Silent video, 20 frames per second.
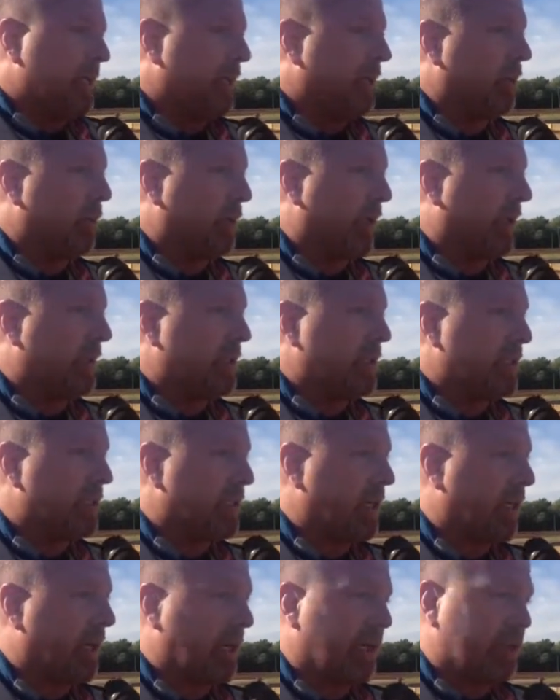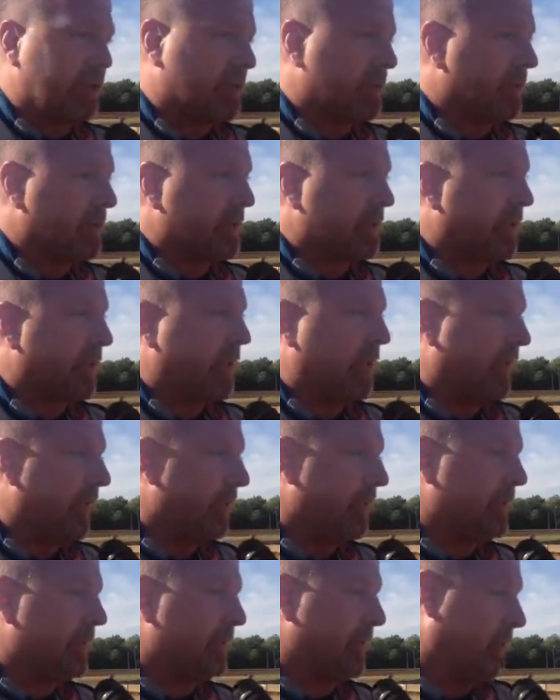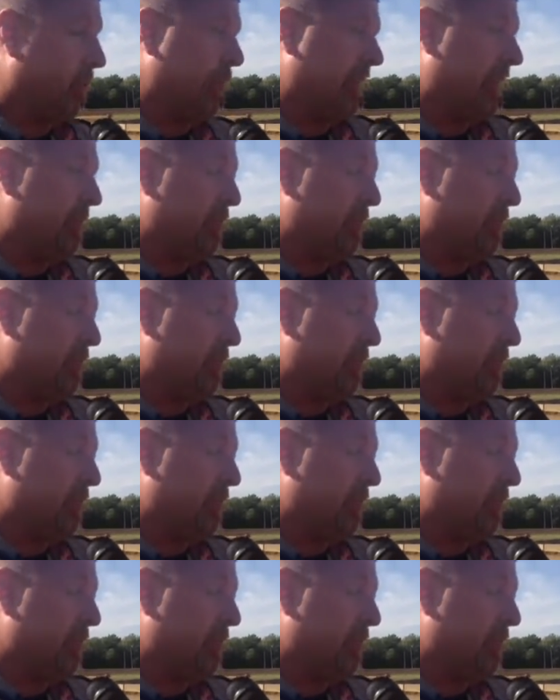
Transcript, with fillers: you know, without these guys, I, I would